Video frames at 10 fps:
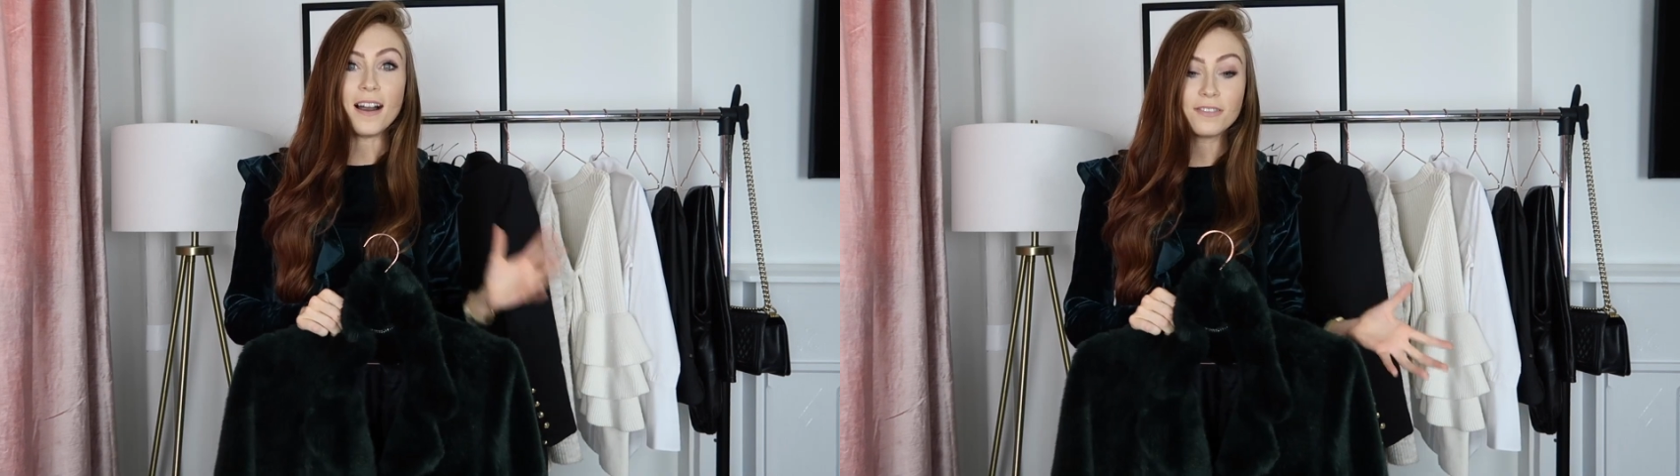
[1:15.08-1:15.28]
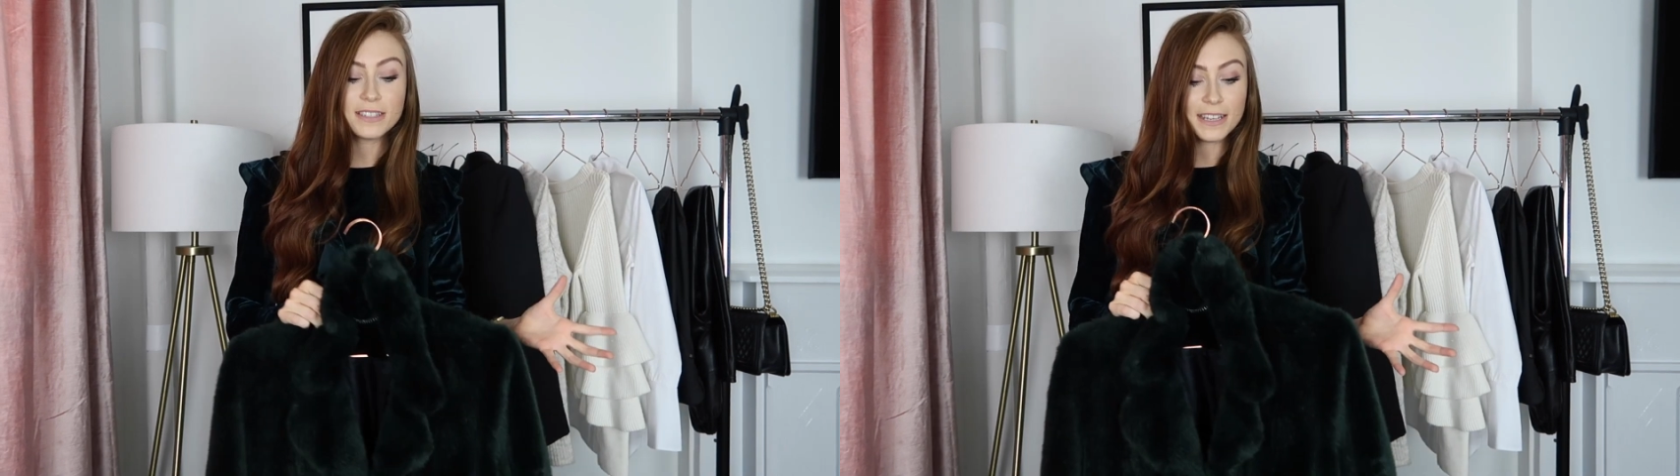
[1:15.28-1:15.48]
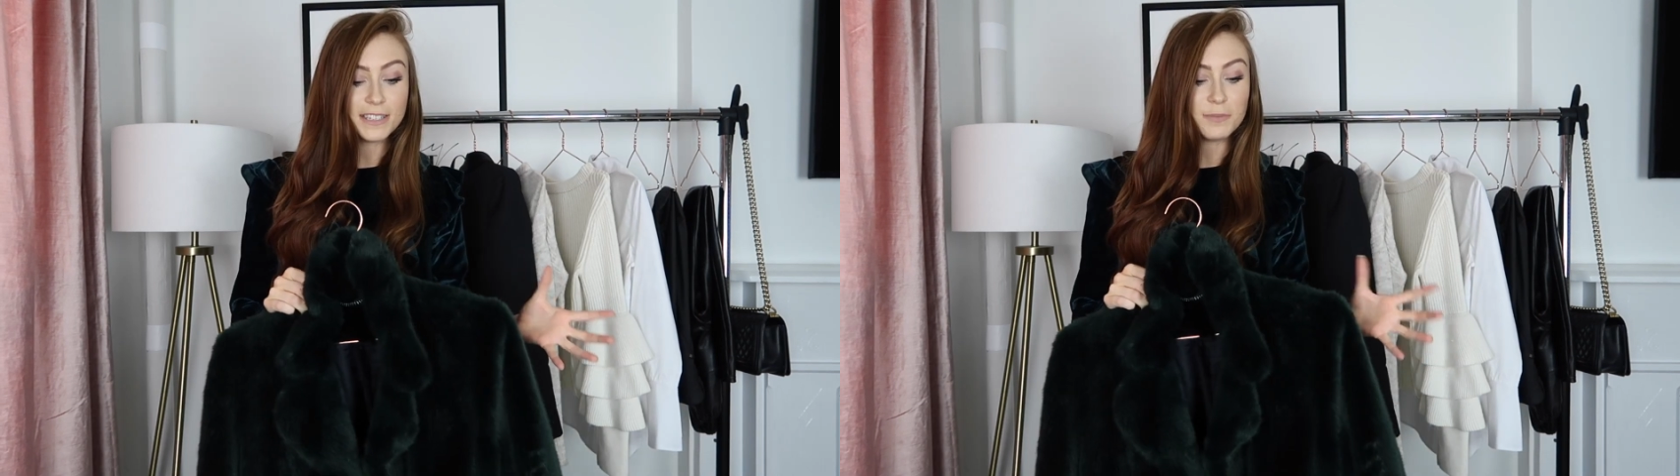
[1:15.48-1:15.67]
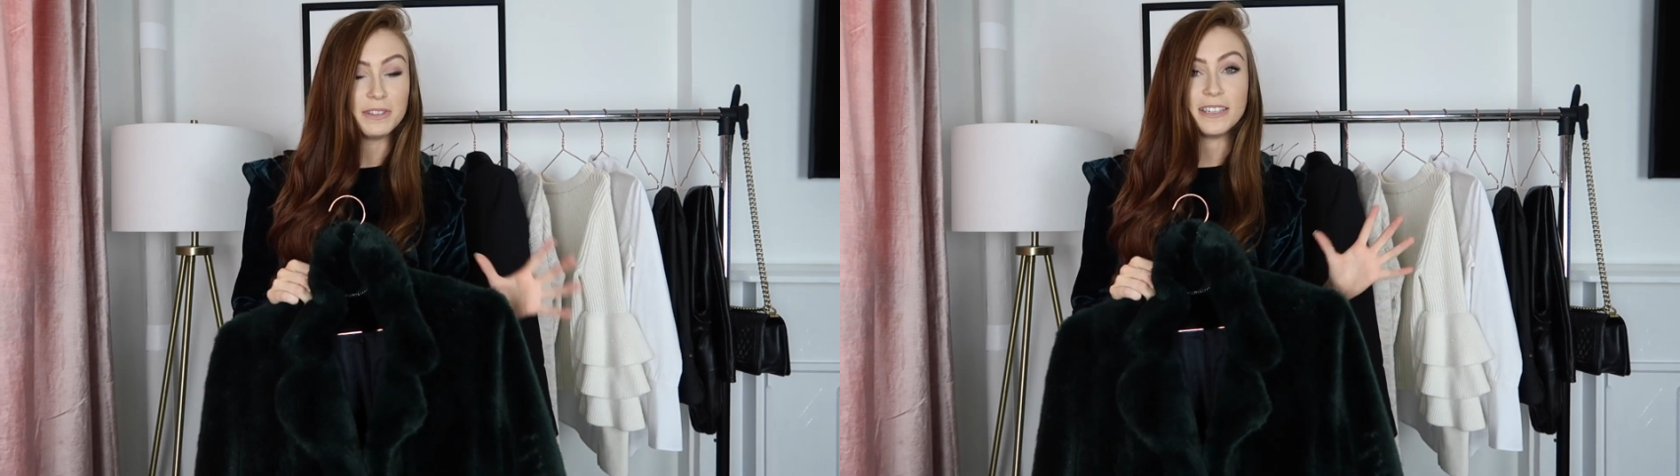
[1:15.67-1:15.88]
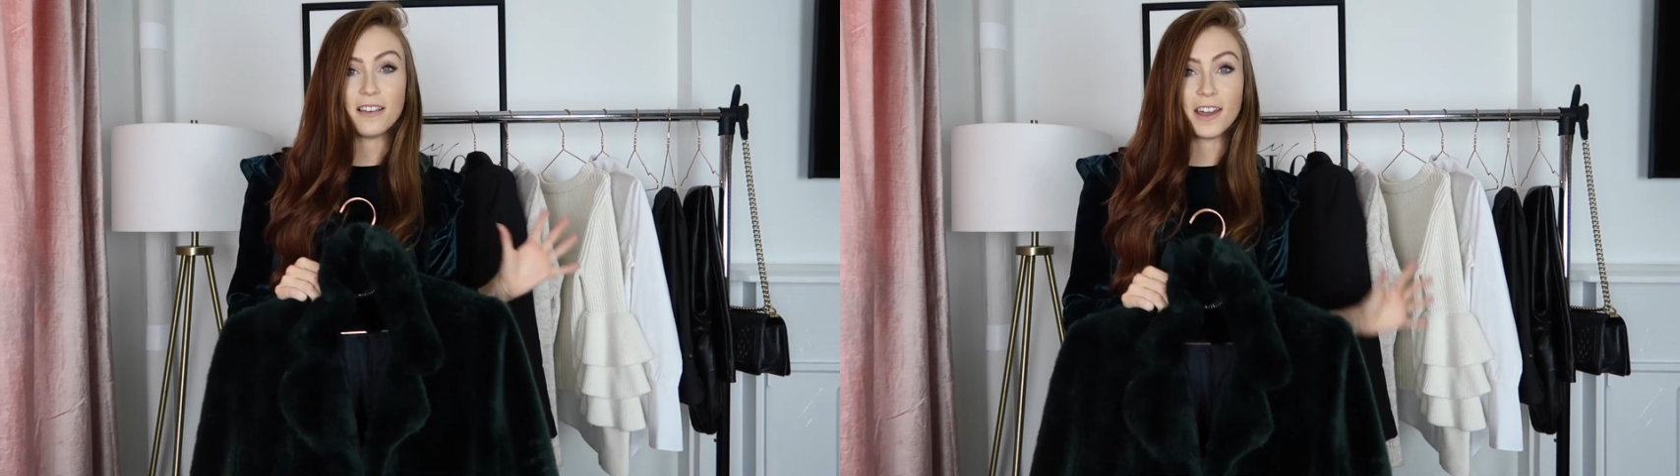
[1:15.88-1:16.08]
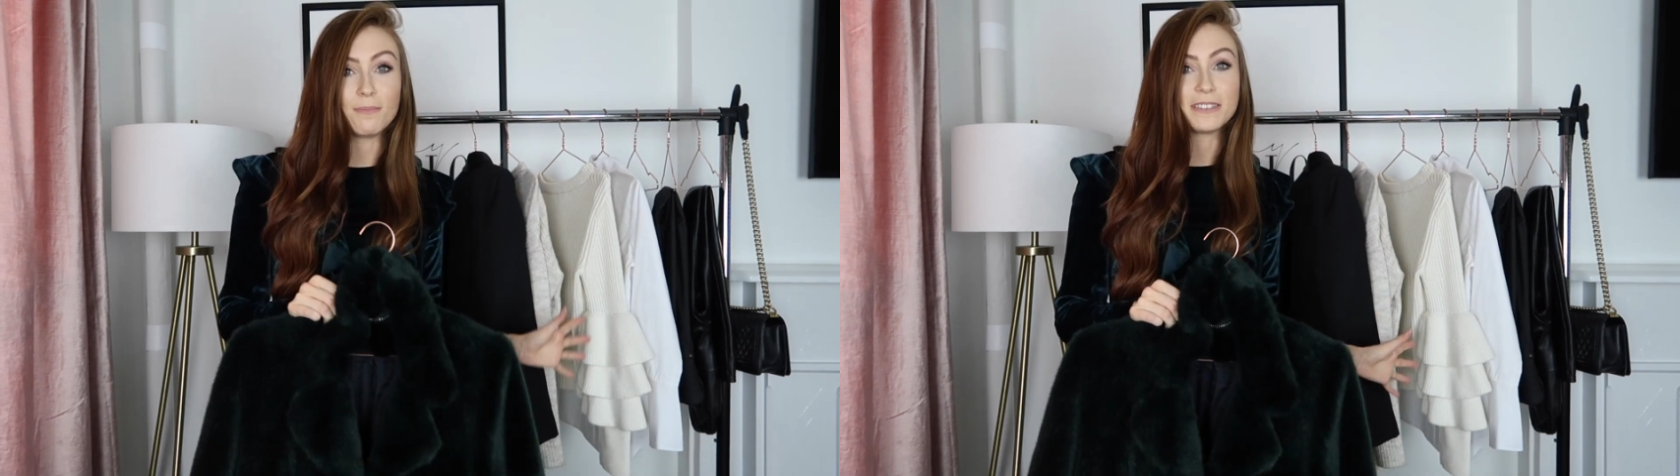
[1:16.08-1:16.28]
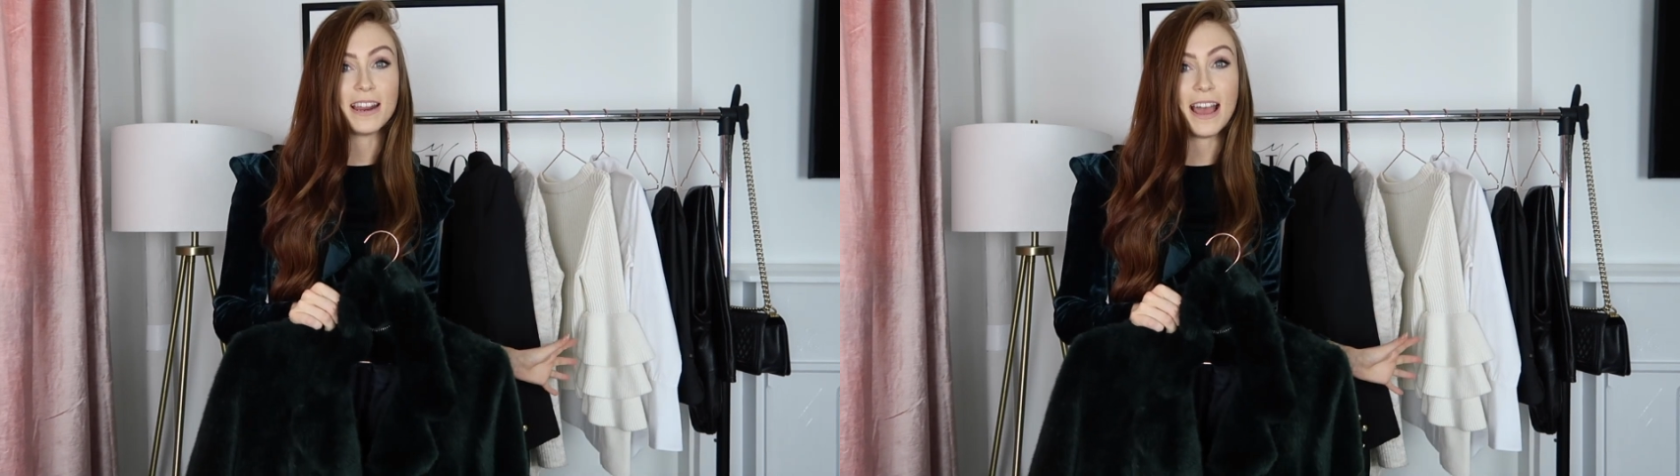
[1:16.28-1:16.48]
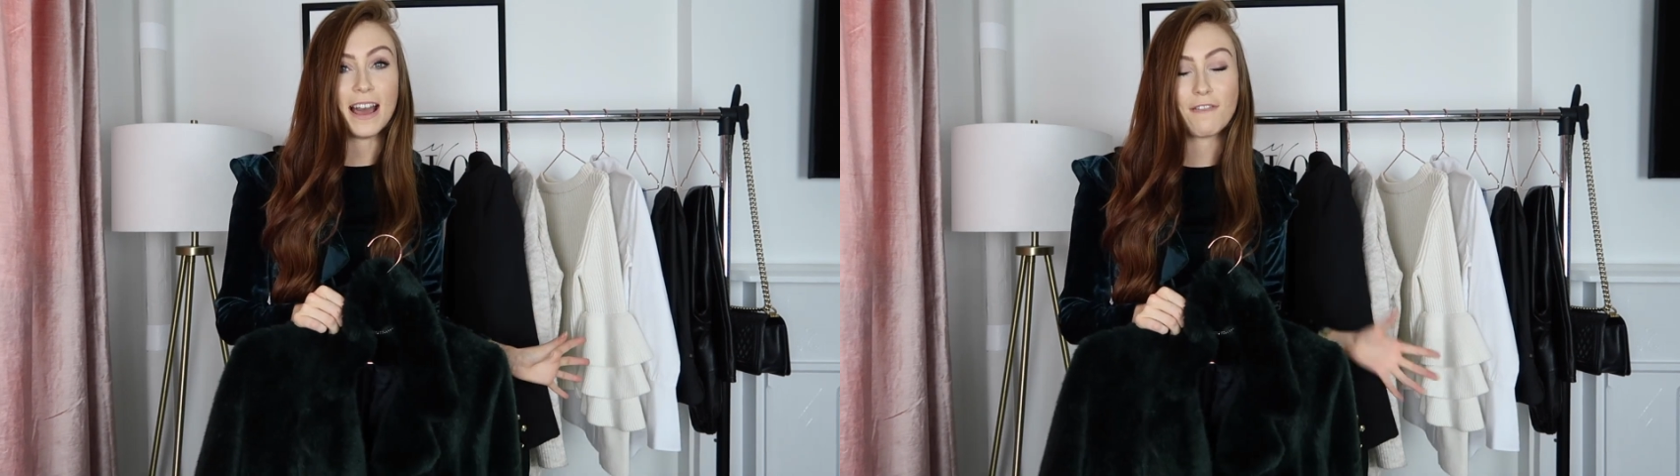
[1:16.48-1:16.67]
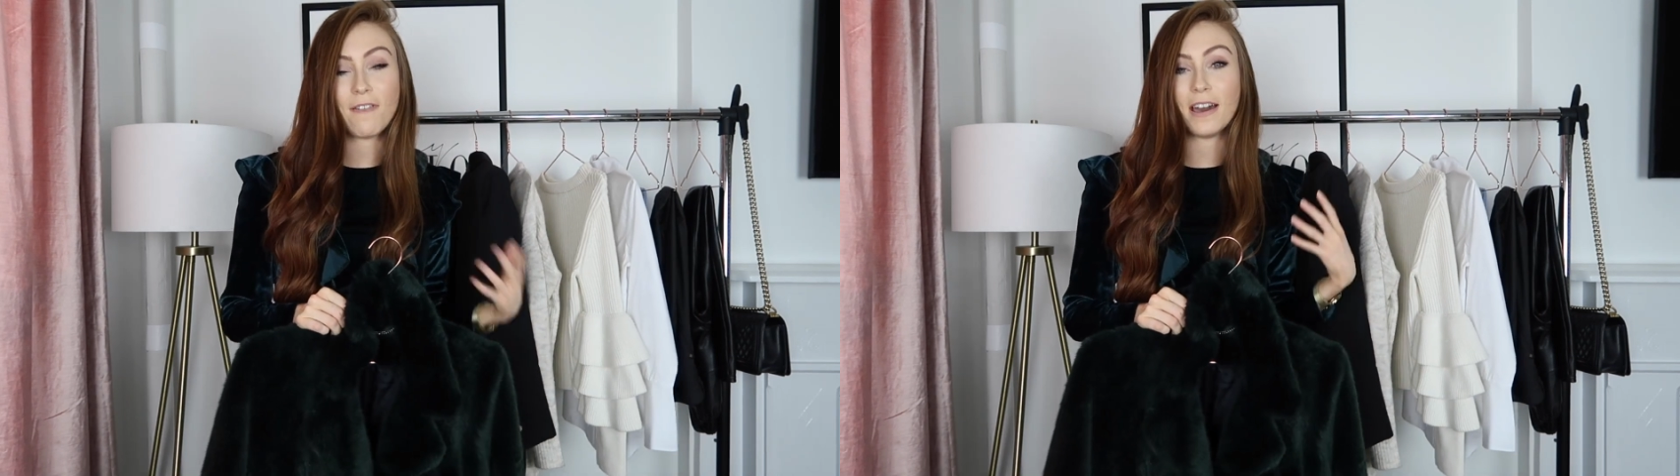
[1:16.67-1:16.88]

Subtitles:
Obviously, some of these items that I've